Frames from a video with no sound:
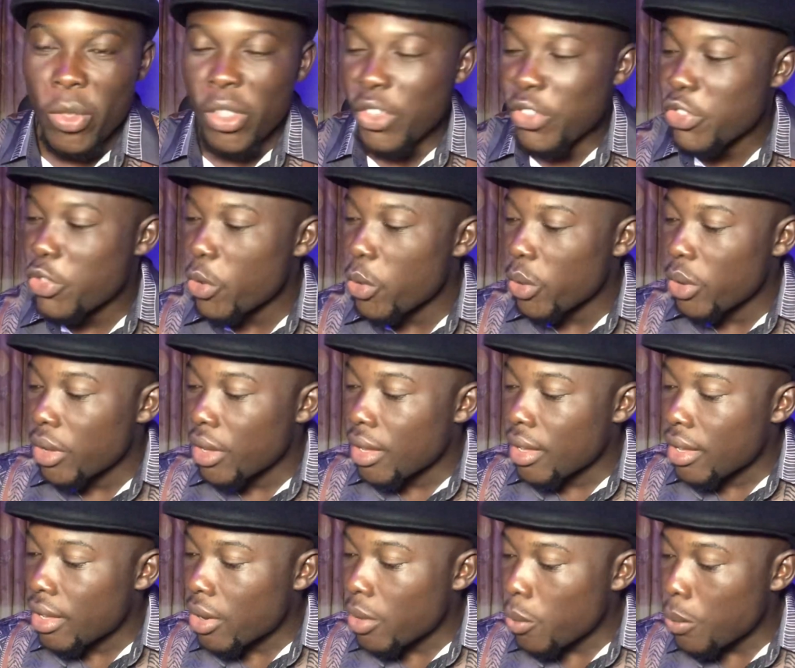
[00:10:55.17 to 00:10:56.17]
So
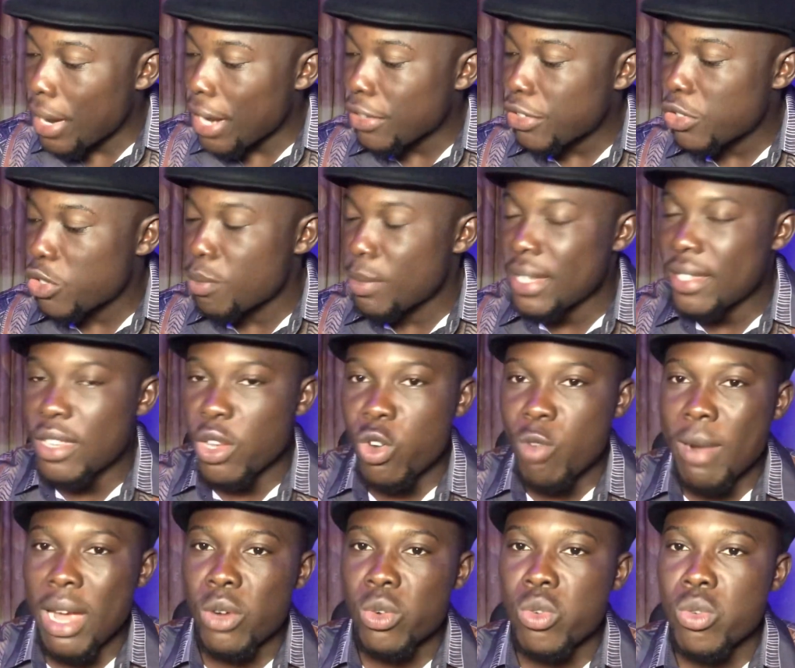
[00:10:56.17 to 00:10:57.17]
once you meet a
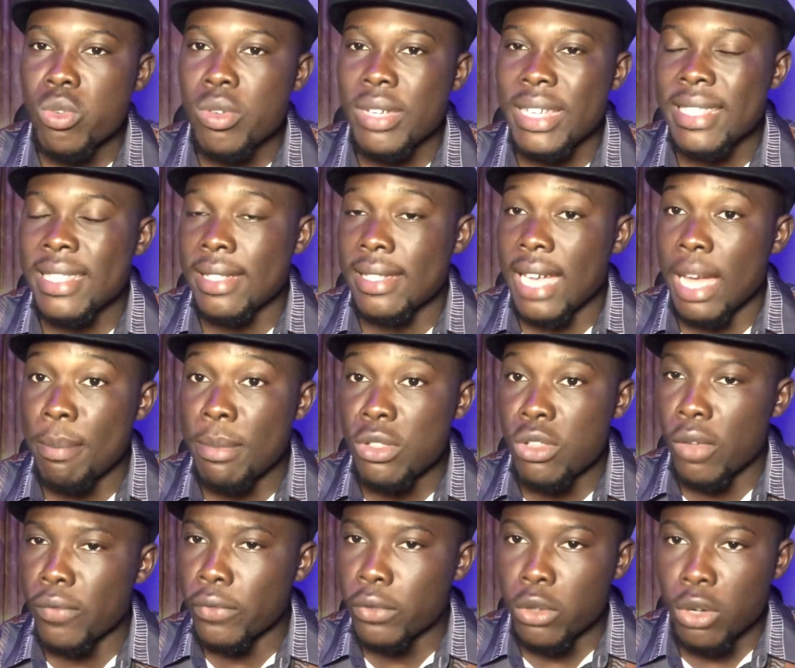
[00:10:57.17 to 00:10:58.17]
woman who is in the habit
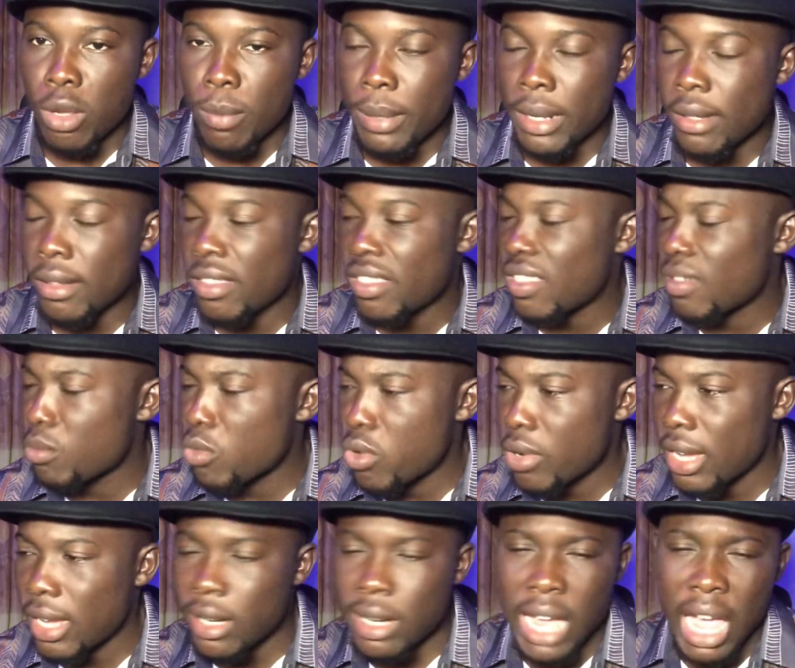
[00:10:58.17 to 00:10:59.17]
of clubbing,
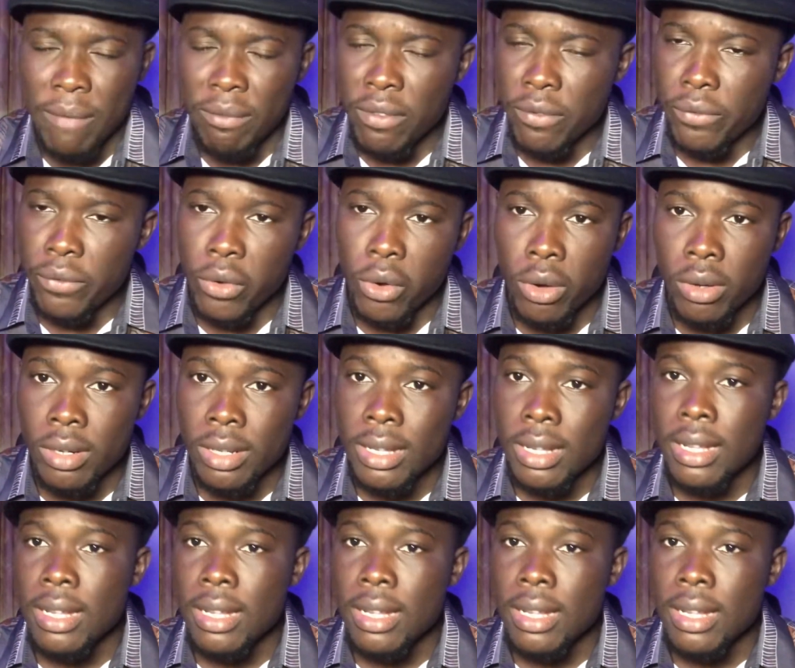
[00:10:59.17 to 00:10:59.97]
smoking, having fun,